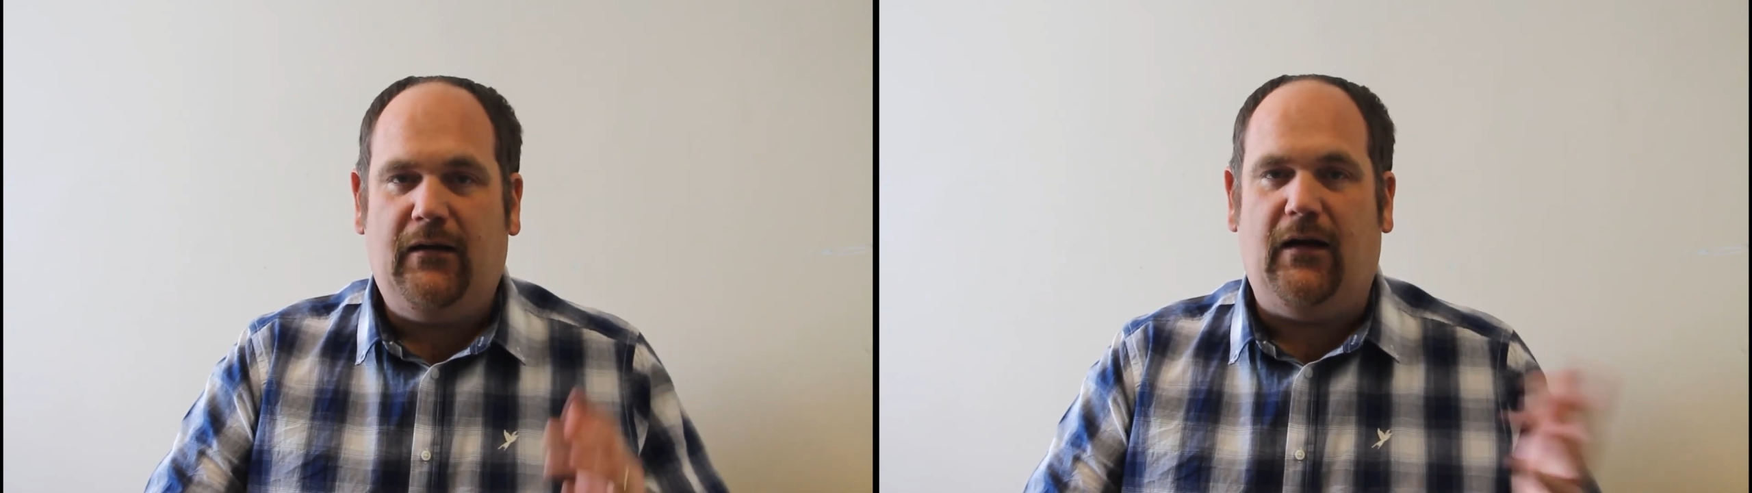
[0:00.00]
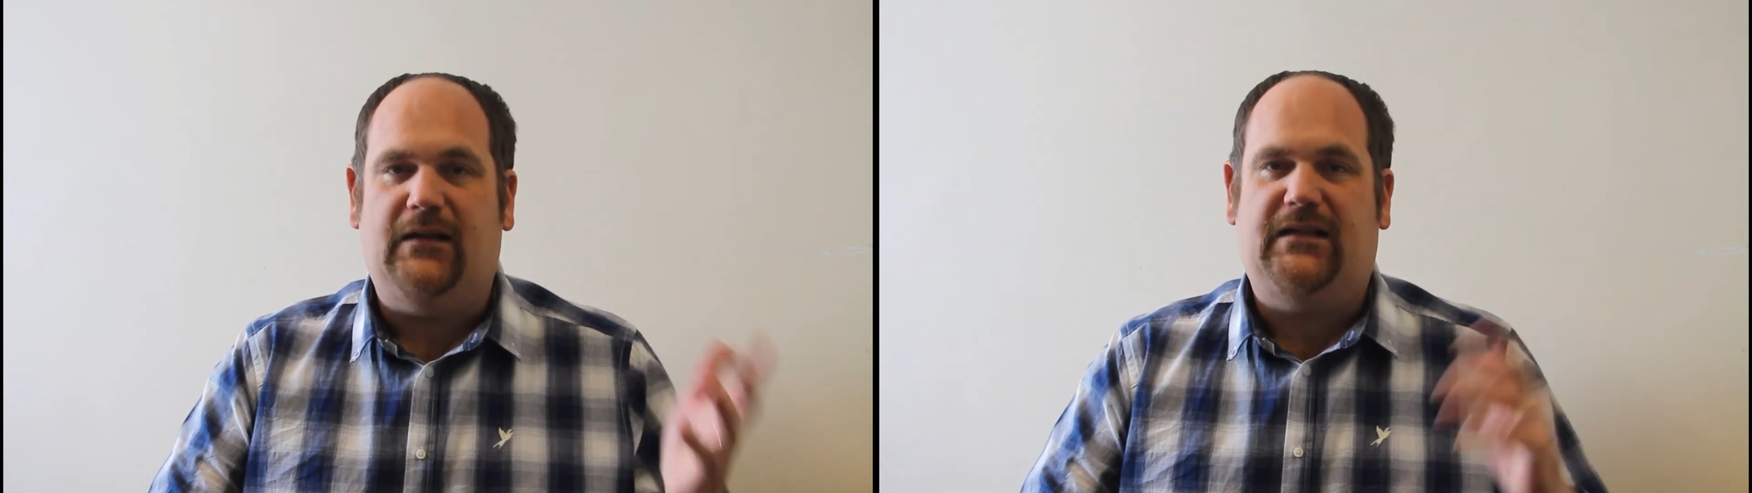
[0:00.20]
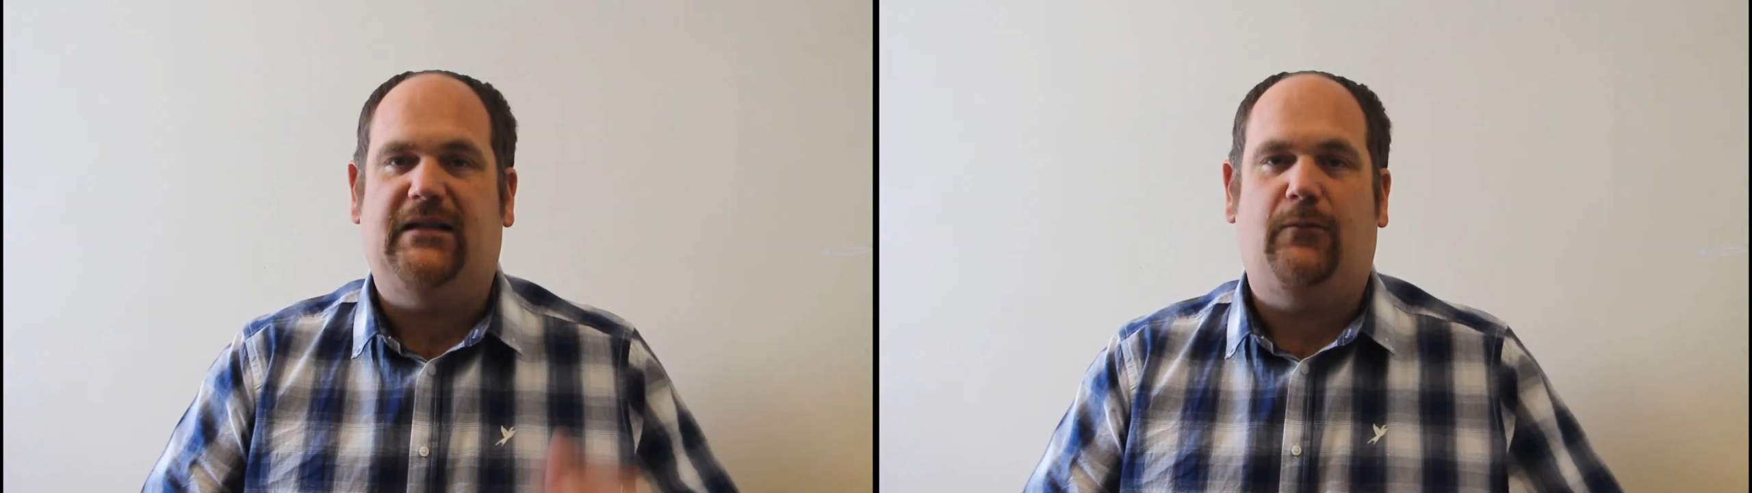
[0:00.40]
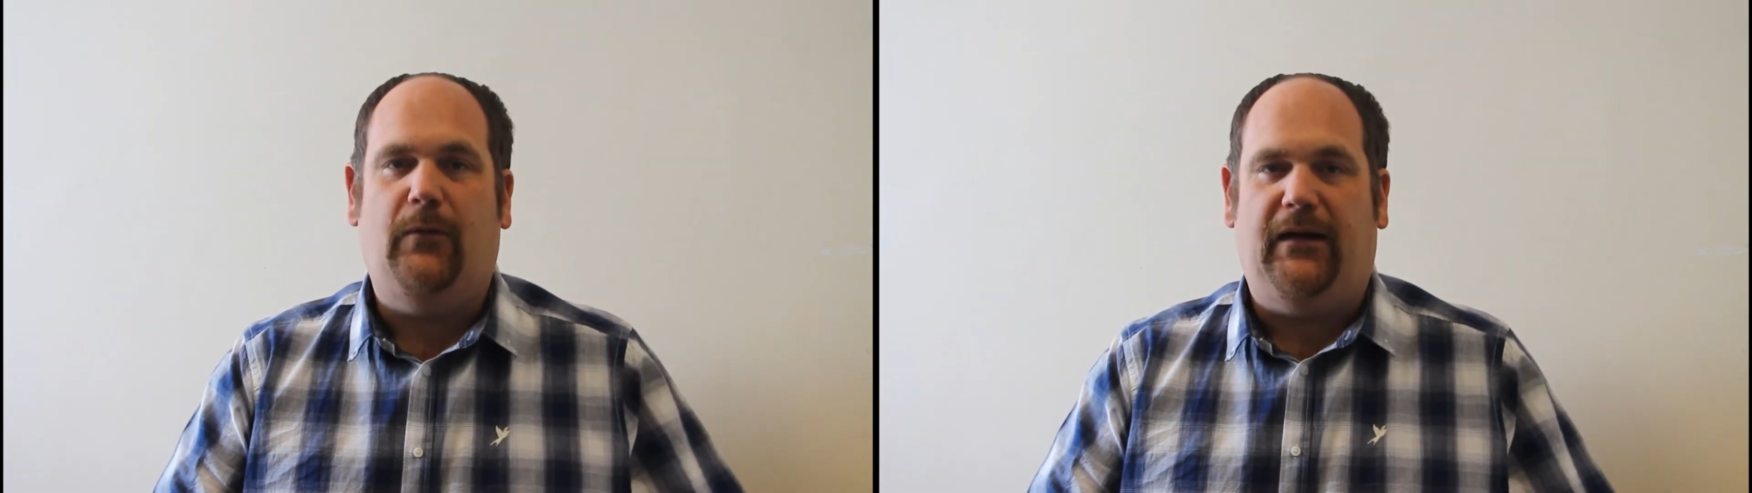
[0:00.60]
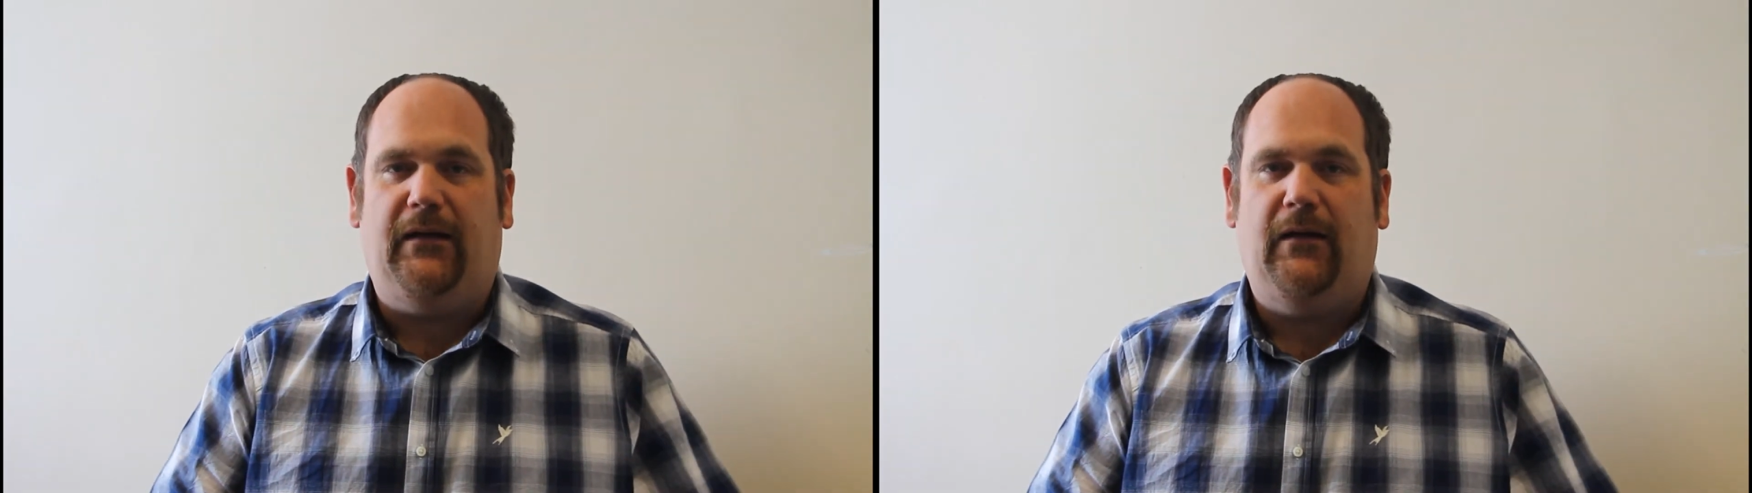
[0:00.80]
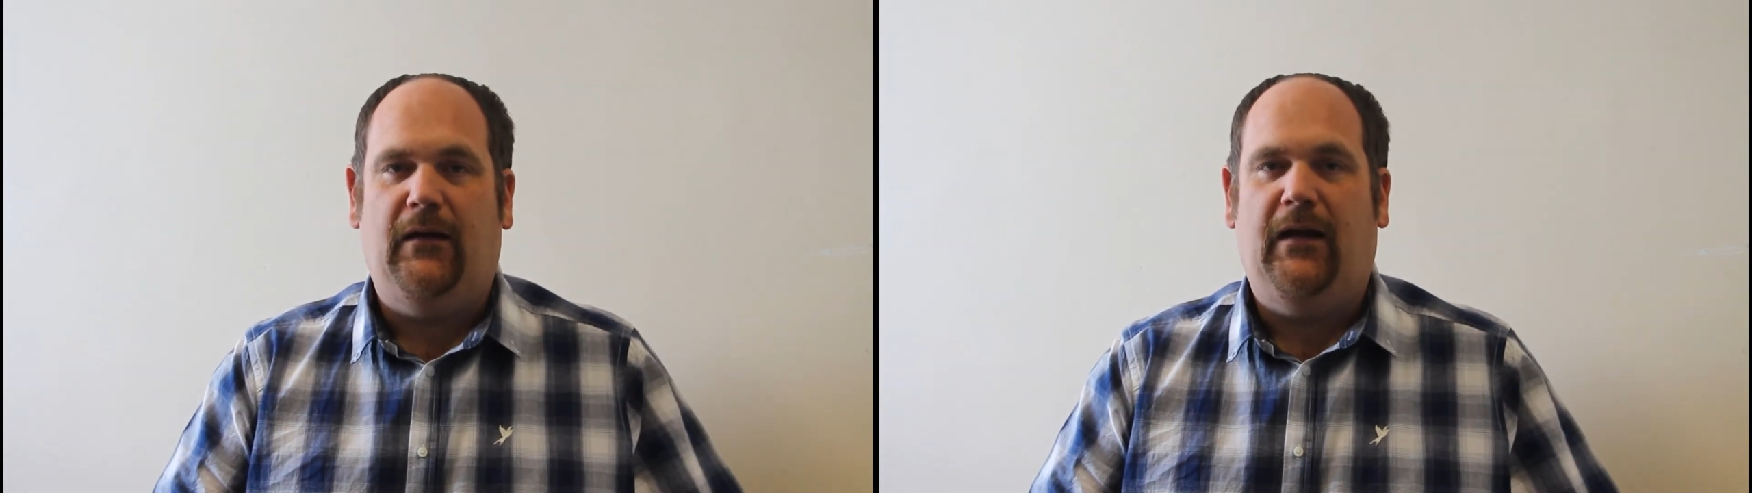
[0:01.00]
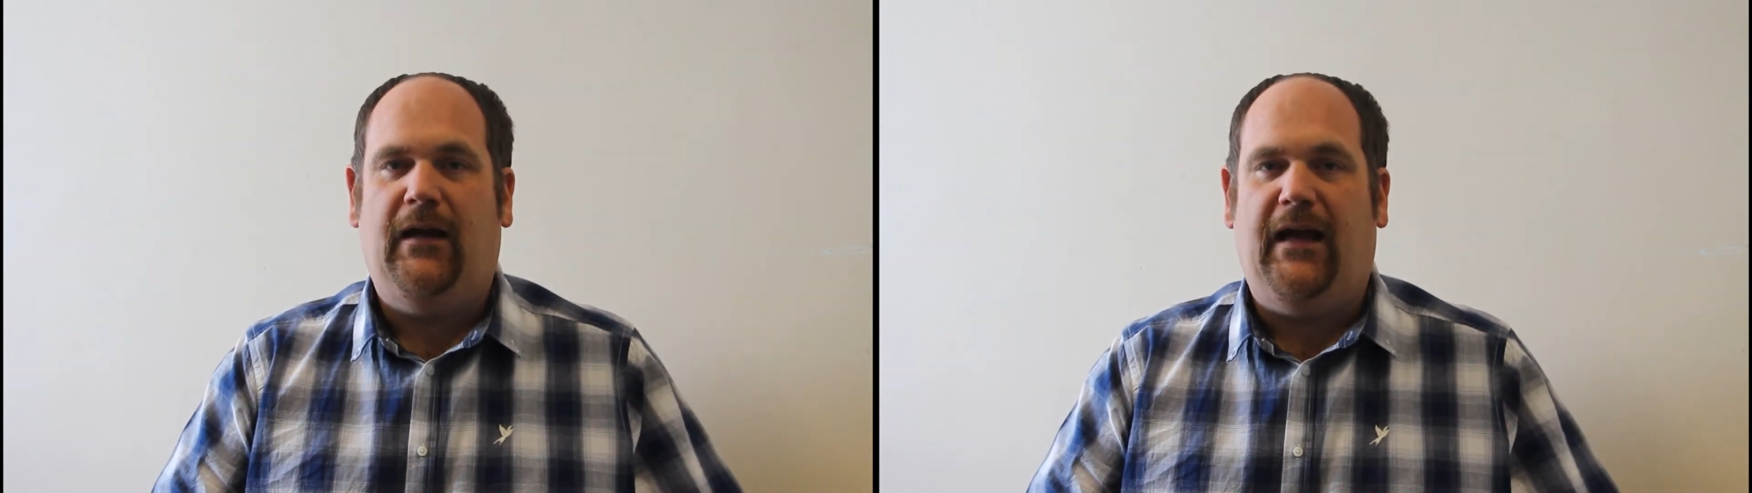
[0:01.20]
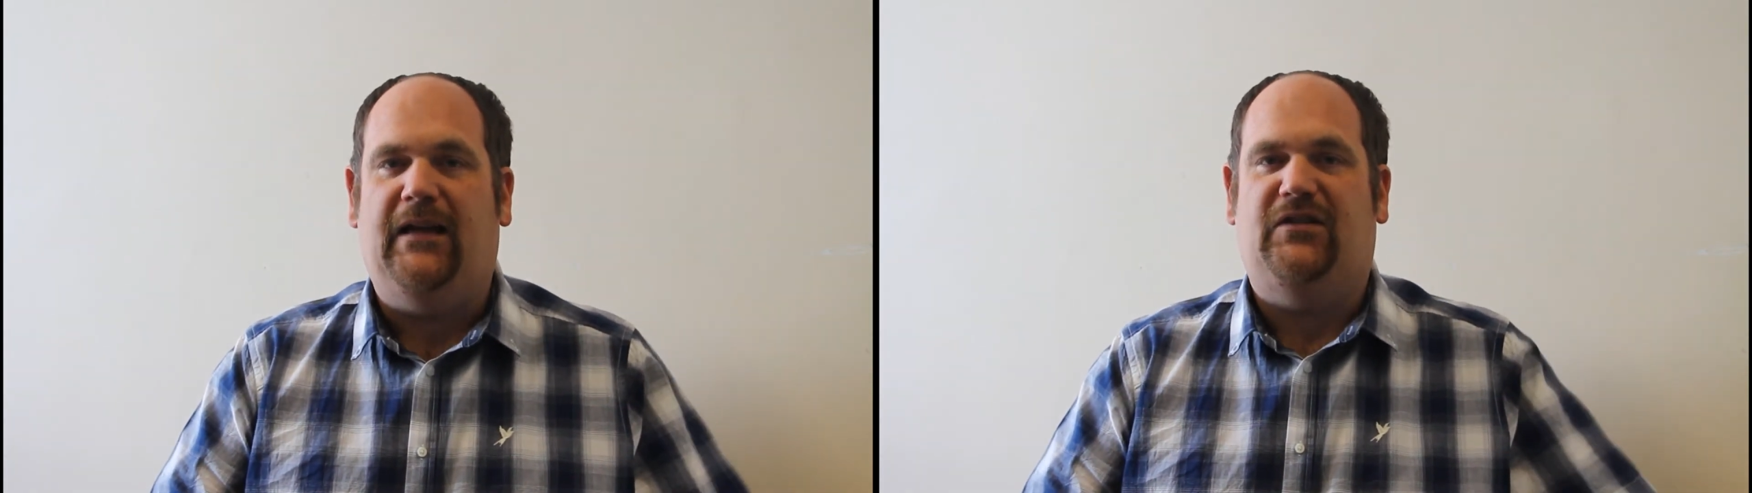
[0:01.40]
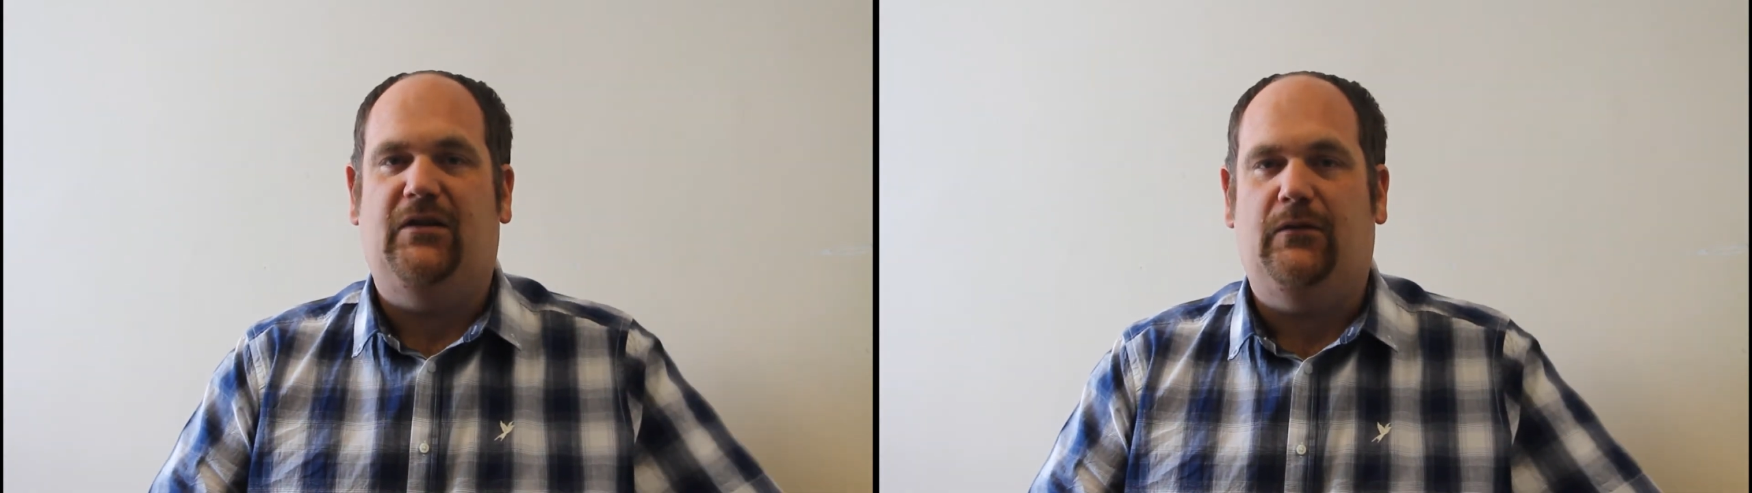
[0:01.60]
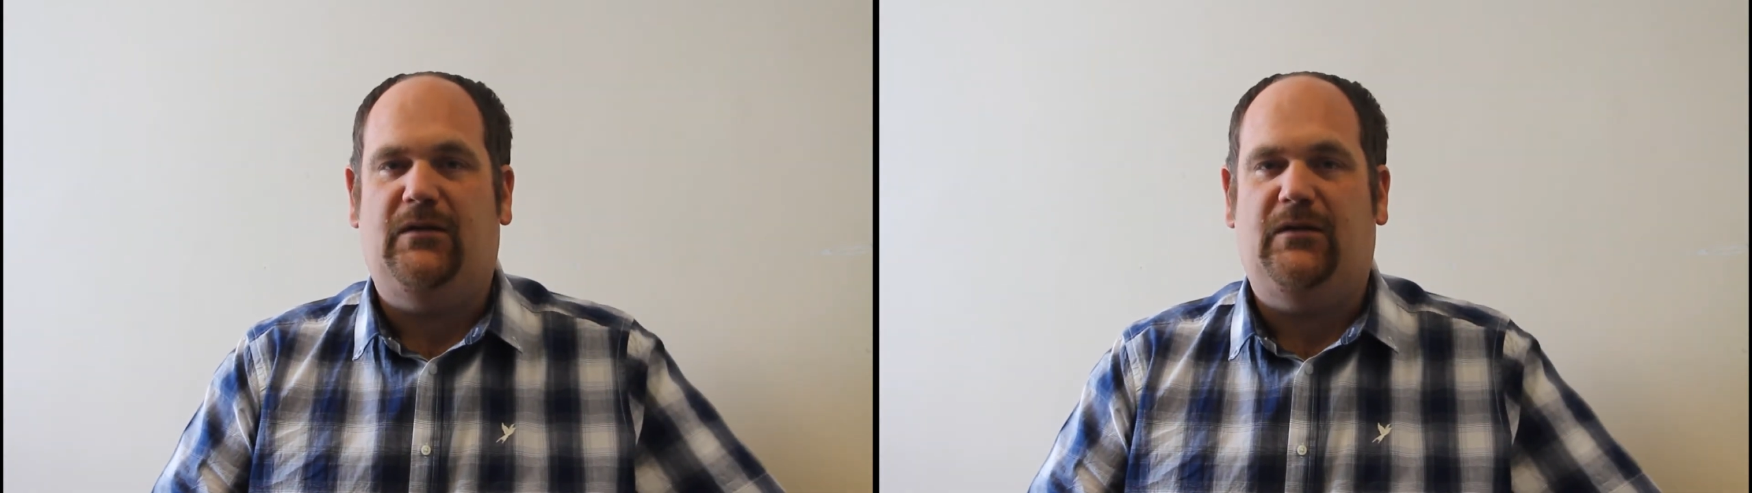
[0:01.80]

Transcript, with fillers: Guys, this week, as you